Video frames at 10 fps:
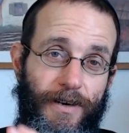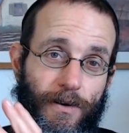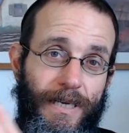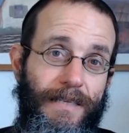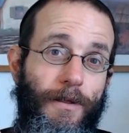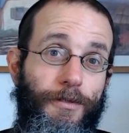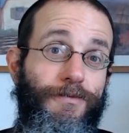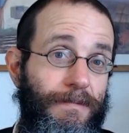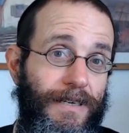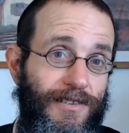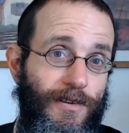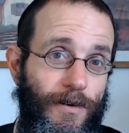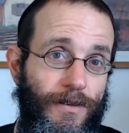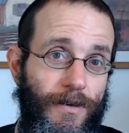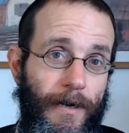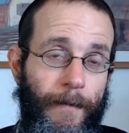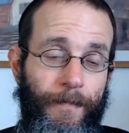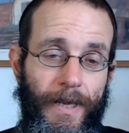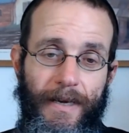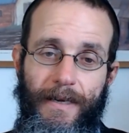I don't eat the 3 matzot,
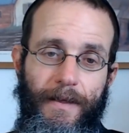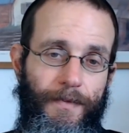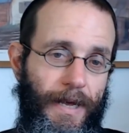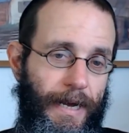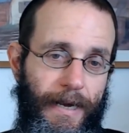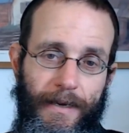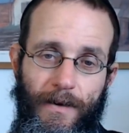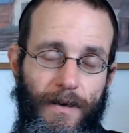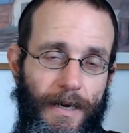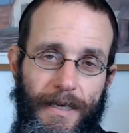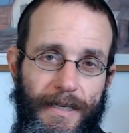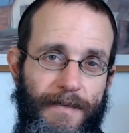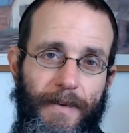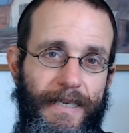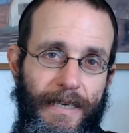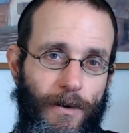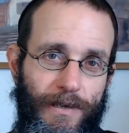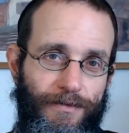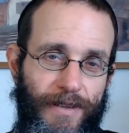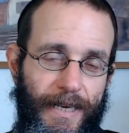then it's my ego
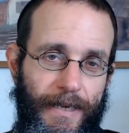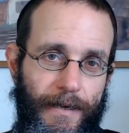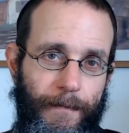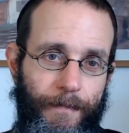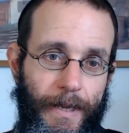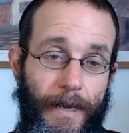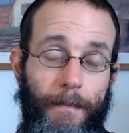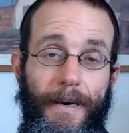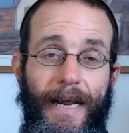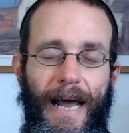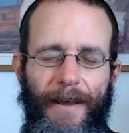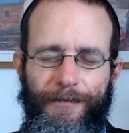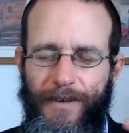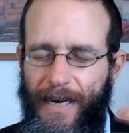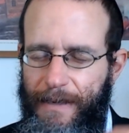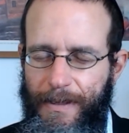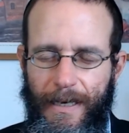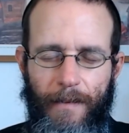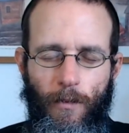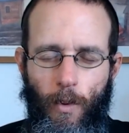inflating. But after I
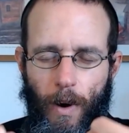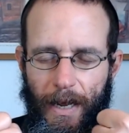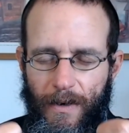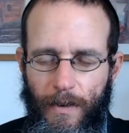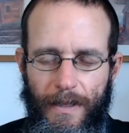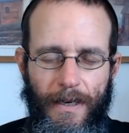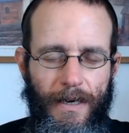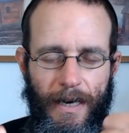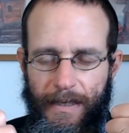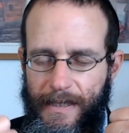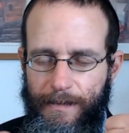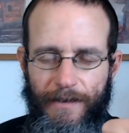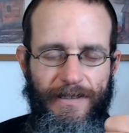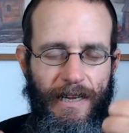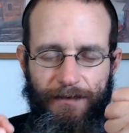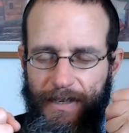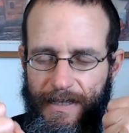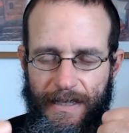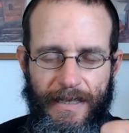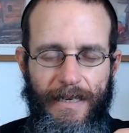become one with the concept of
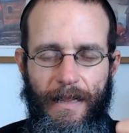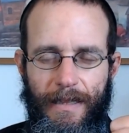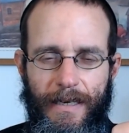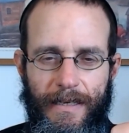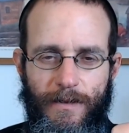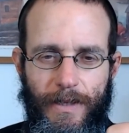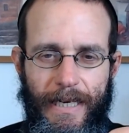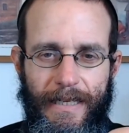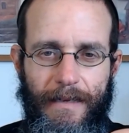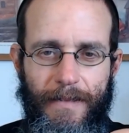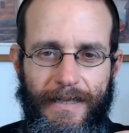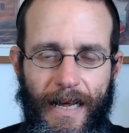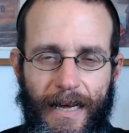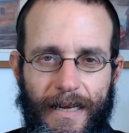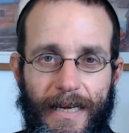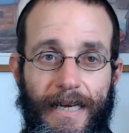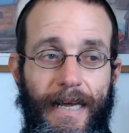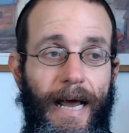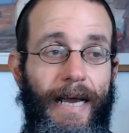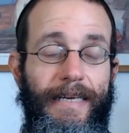selflessness and nothingness, when I eat the matzah,
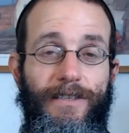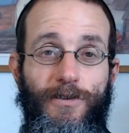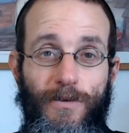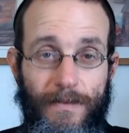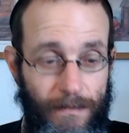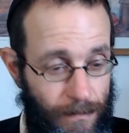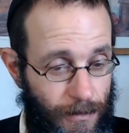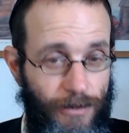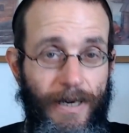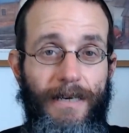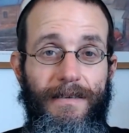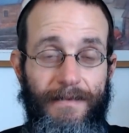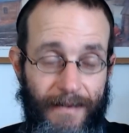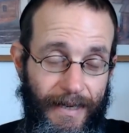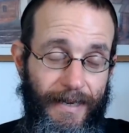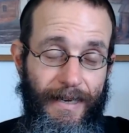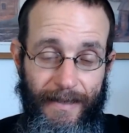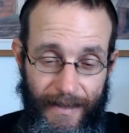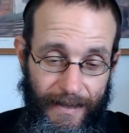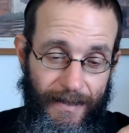I need to drink,
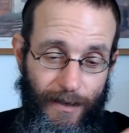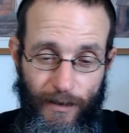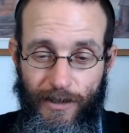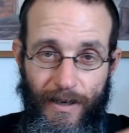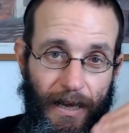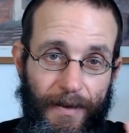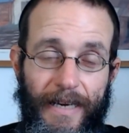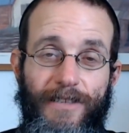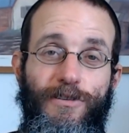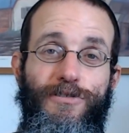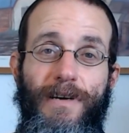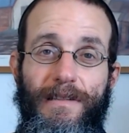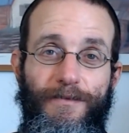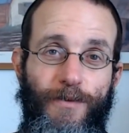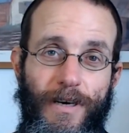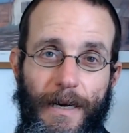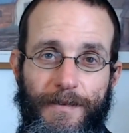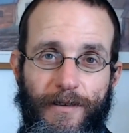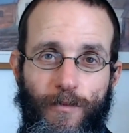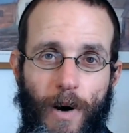and it goes together, I need to drink the 4
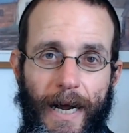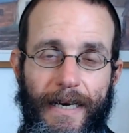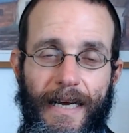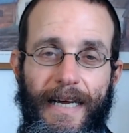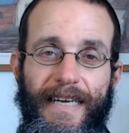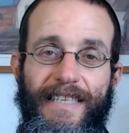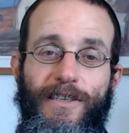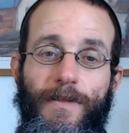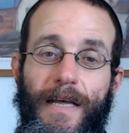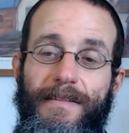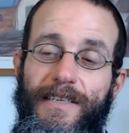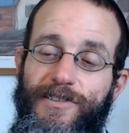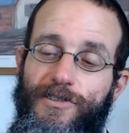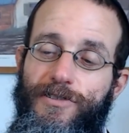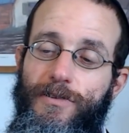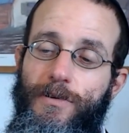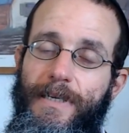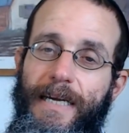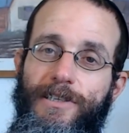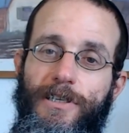cups of wine so that this true
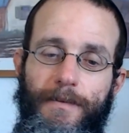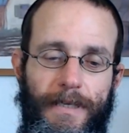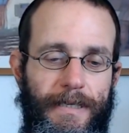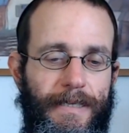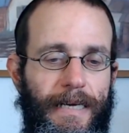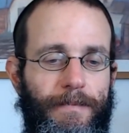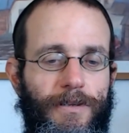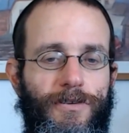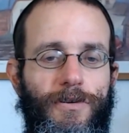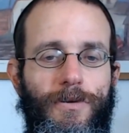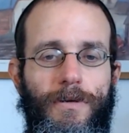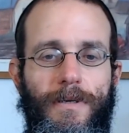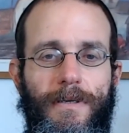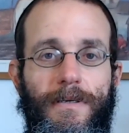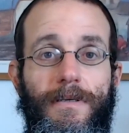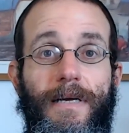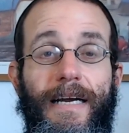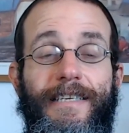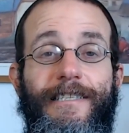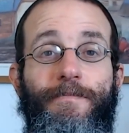nature is able to
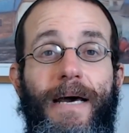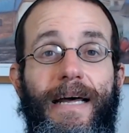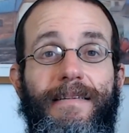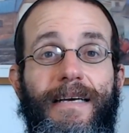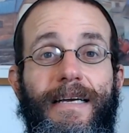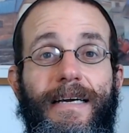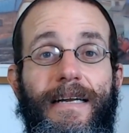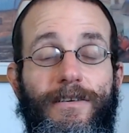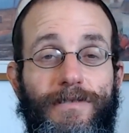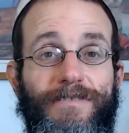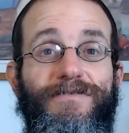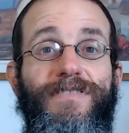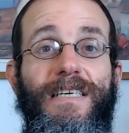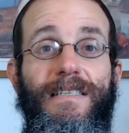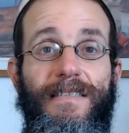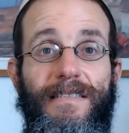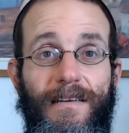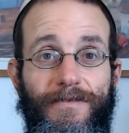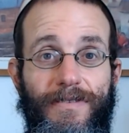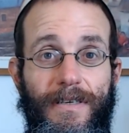expand again and reveal
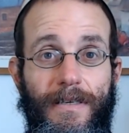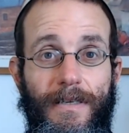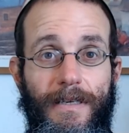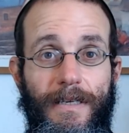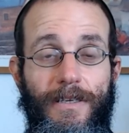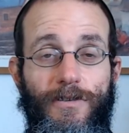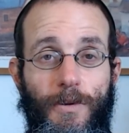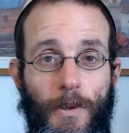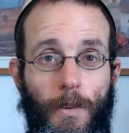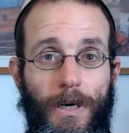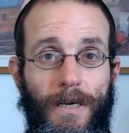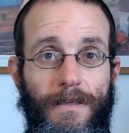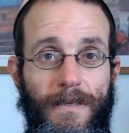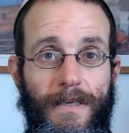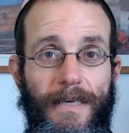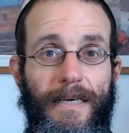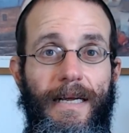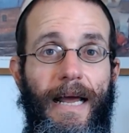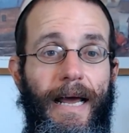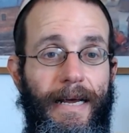itself to the world
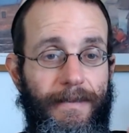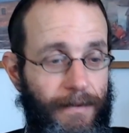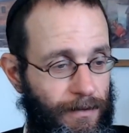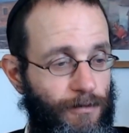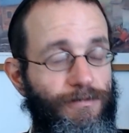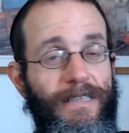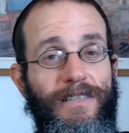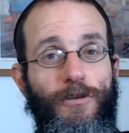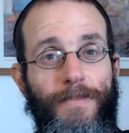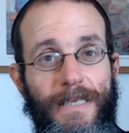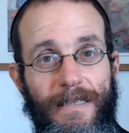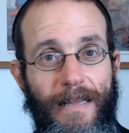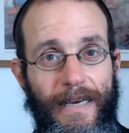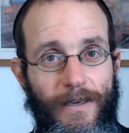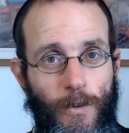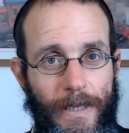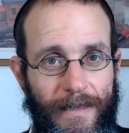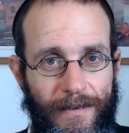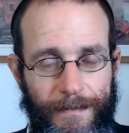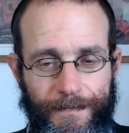and really to be like
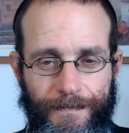wheat.